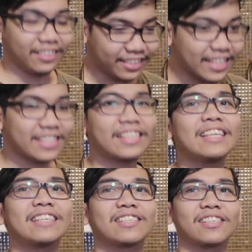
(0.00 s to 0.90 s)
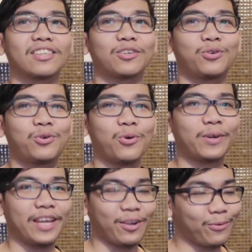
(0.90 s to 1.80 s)
This is
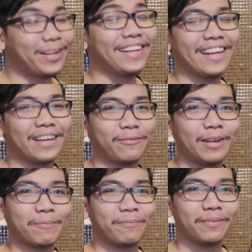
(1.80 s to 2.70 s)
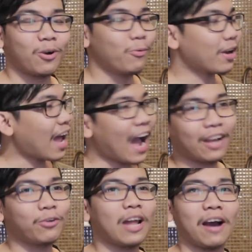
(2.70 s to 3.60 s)
Cooking with Knickflip, where
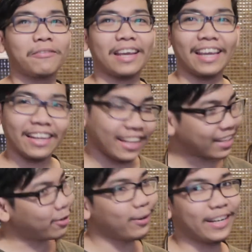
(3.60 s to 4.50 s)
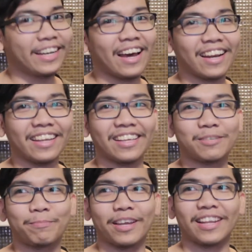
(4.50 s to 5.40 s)
I don't have any culinary
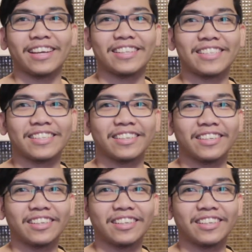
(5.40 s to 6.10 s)
experience.